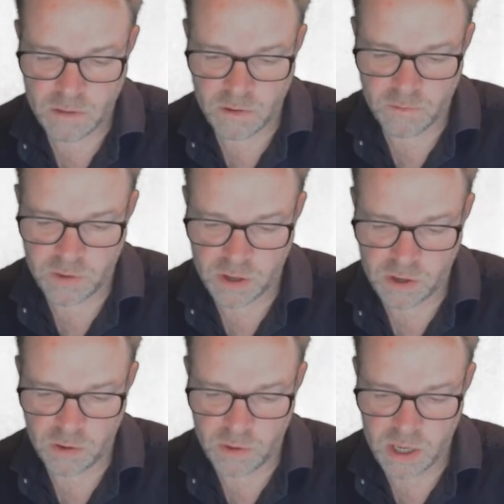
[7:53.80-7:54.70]
of the
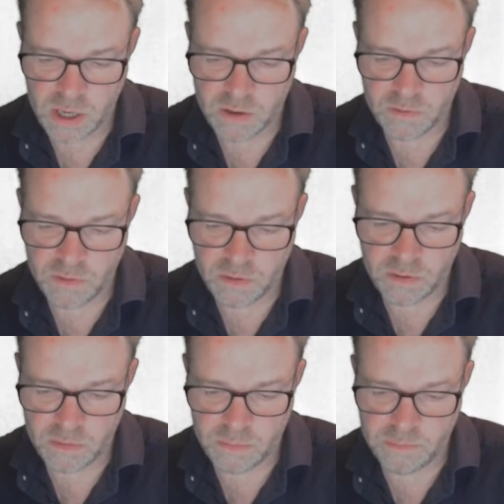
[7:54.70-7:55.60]
GUI
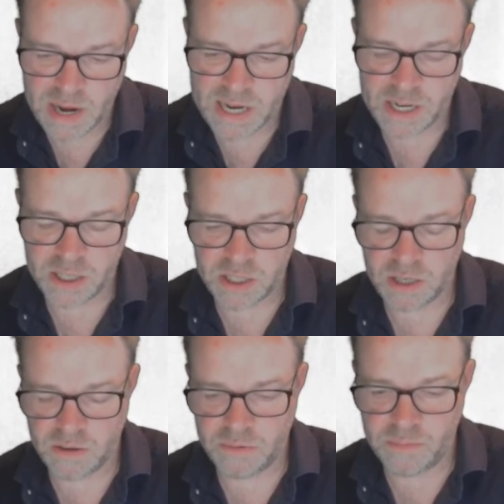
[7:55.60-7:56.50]
managed
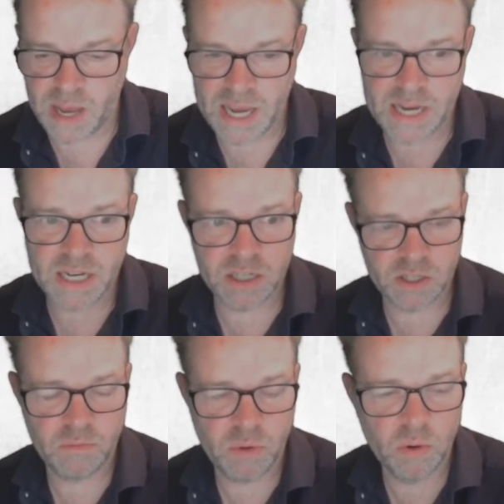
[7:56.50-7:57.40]
paid
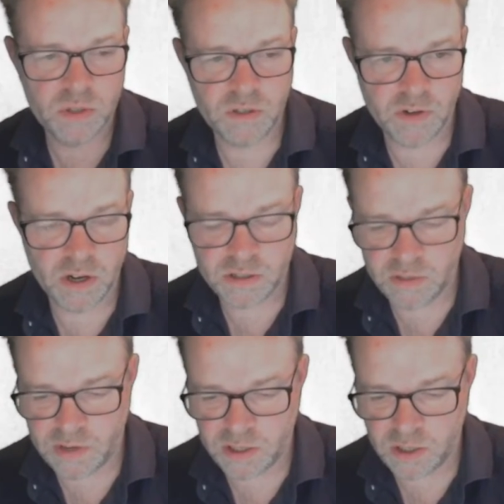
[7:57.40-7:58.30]
supported version
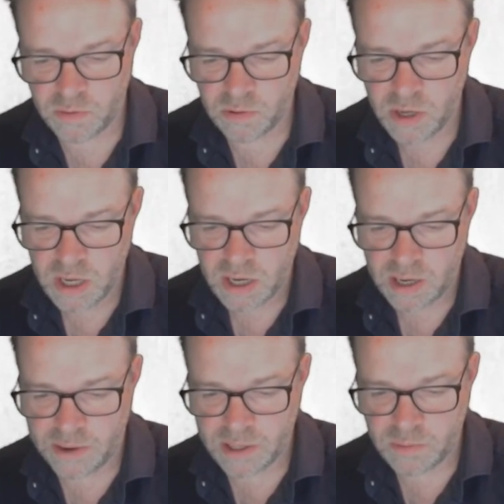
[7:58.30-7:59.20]
of Ansible.
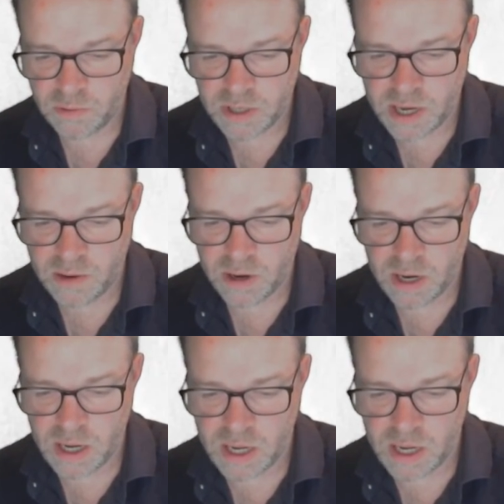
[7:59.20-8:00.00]
Now Ansible Tower